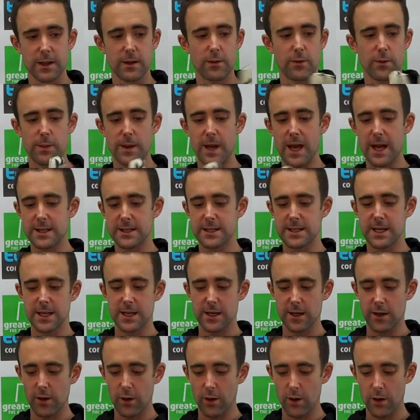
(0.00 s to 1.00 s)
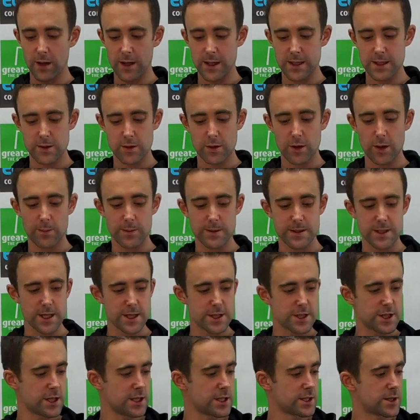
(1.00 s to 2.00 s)
you'll be entered into a
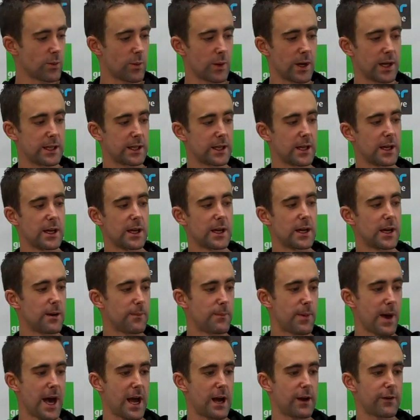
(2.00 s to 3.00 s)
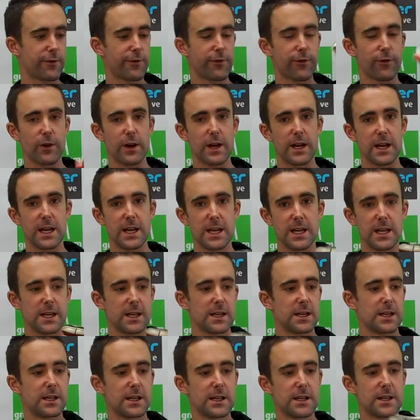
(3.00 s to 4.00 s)
competition to win a pair of free
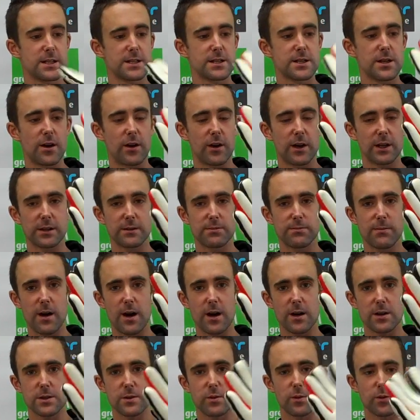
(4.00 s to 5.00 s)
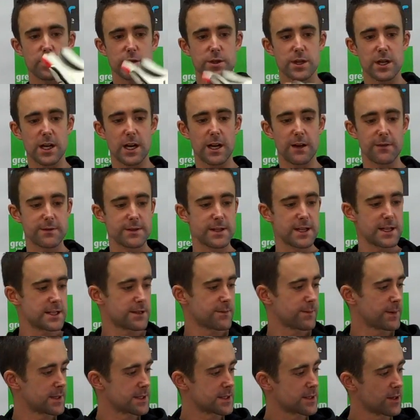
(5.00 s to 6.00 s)
signed Mark Schwarzer gloves. These
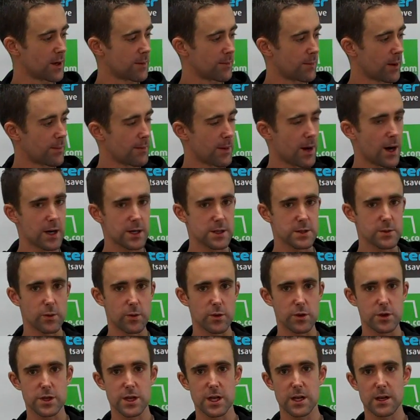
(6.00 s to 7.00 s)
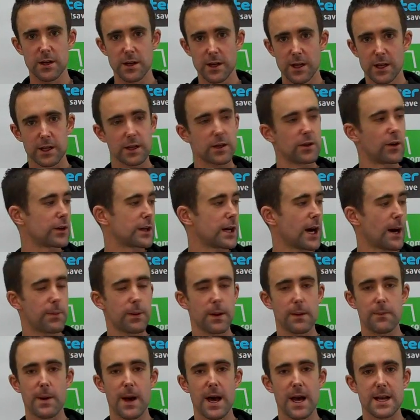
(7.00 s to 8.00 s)
have been signed by Mark Schwarzer. Got a
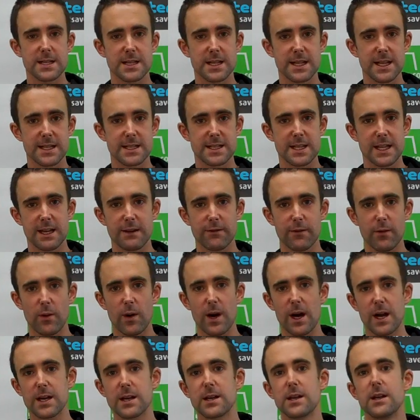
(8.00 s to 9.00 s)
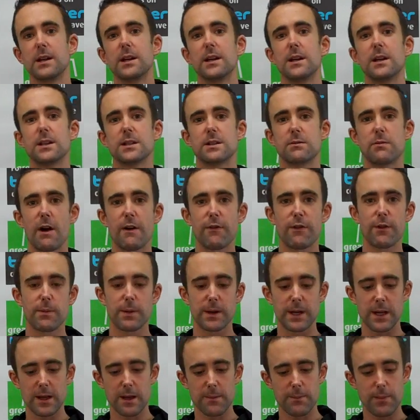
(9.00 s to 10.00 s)
couple of pairs of these to give away. So
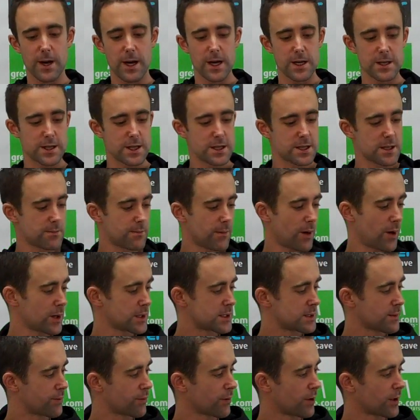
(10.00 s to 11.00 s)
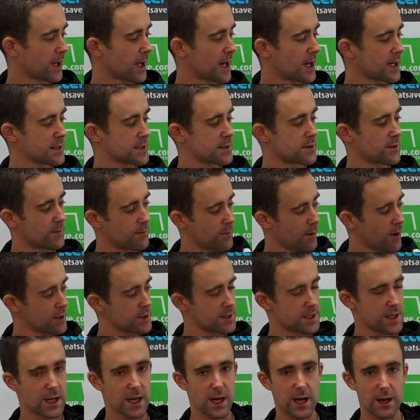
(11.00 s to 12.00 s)
everybody that purchases a Mitre product, a
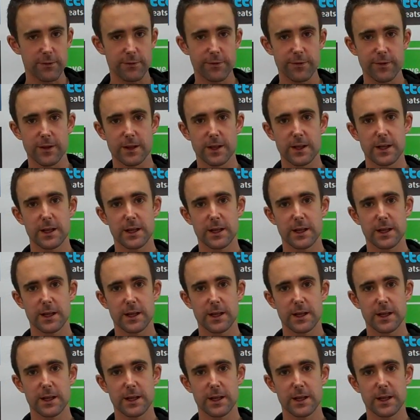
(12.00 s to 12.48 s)
Mitre glove,